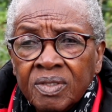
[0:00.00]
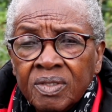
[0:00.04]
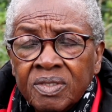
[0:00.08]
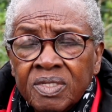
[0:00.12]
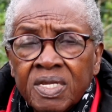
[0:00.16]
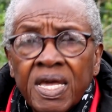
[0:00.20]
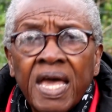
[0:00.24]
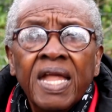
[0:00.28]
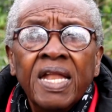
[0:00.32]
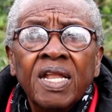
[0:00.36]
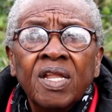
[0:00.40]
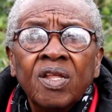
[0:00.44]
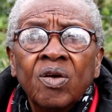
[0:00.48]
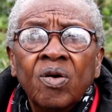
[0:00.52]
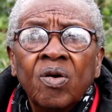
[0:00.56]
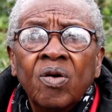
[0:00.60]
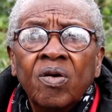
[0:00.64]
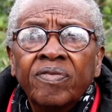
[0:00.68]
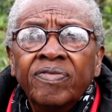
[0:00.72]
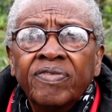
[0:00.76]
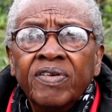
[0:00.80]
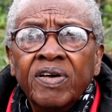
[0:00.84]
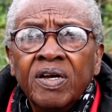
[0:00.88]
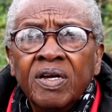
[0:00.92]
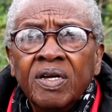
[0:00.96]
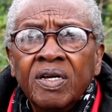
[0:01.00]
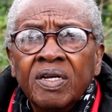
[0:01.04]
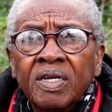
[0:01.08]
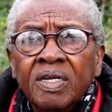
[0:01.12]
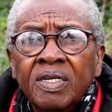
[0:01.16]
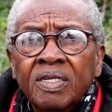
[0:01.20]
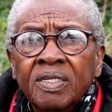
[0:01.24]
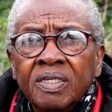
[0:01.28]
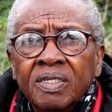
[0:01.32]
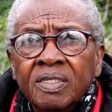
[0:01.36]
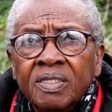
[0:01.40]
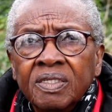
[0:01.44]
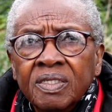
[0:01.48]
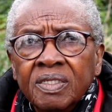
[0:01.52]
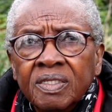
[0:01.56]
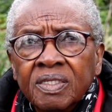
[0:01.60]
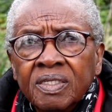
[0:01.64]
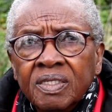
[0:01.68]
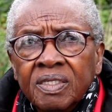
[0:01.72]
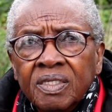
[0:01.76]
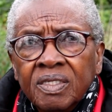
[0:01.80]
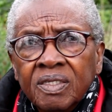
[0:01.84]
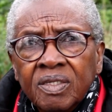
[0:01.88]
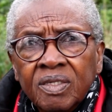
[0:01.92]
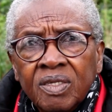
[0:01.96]
tell you of a
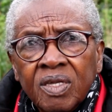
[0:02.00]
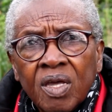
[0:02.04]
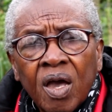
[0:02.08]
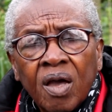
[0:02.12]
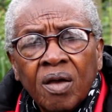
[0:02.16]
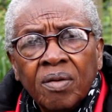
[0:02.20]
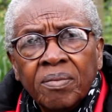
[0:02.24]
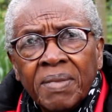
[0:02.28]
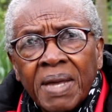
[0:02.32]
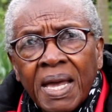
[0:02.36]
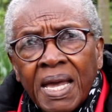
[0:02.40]
young